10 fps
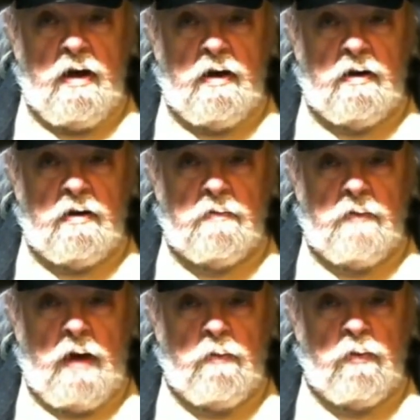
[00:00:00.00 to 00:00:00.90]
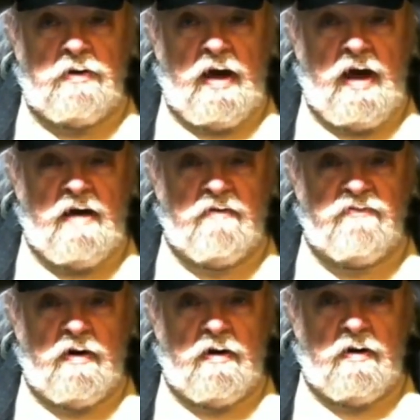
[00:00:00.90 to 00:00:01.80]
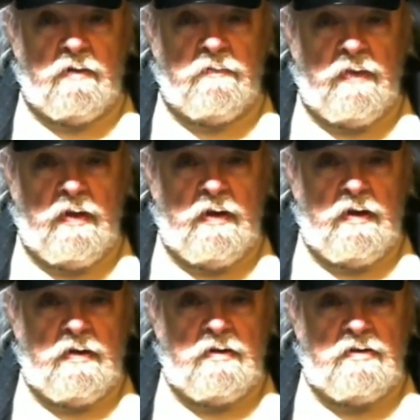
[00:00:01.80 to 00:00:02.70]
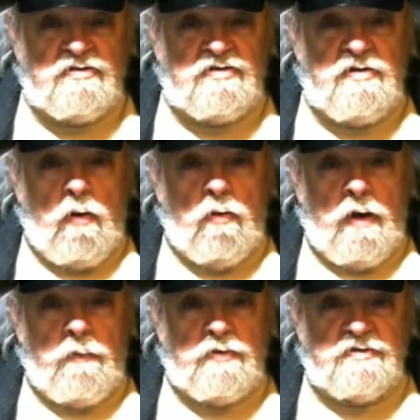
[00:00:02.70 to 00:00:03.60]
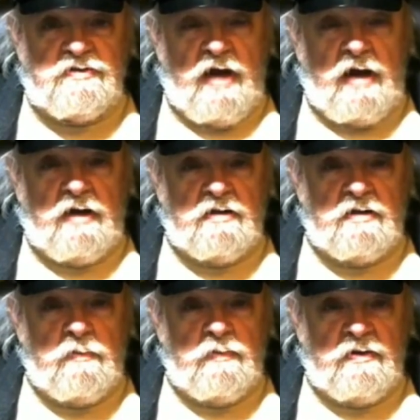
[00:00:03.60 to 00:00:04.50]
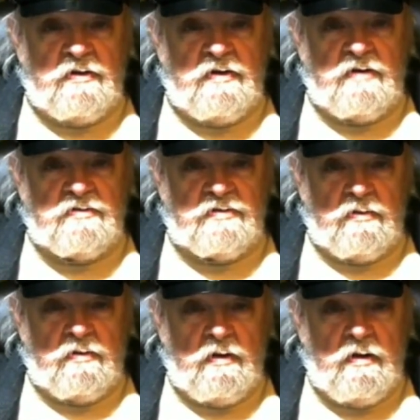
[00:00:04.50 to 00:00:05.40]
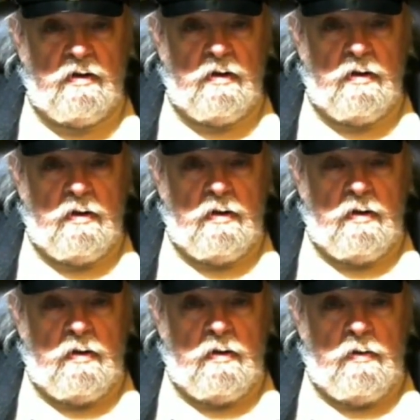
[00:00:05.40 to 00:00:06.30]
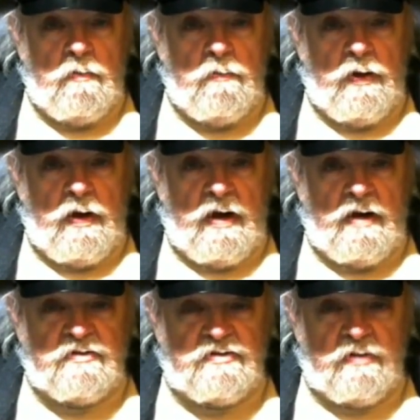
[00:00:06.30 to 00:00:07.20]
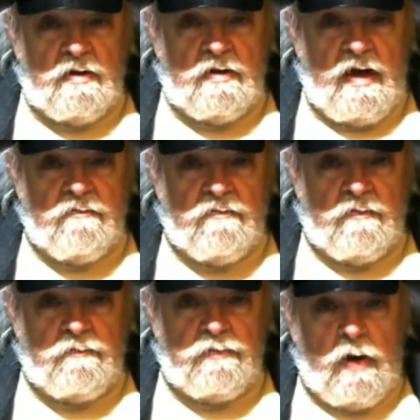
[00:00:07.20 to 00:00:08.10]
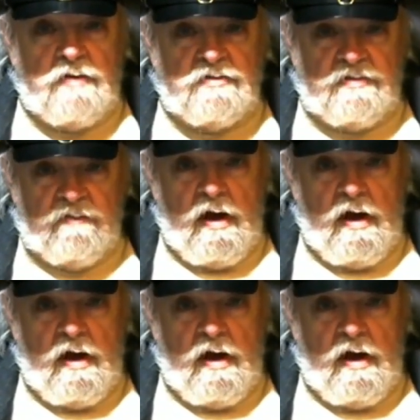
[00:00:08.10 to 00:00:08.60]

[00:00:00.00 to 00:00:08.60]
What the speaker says: I wouldn't have snow leopards attacking them in the desert, but I'd certainly have prides of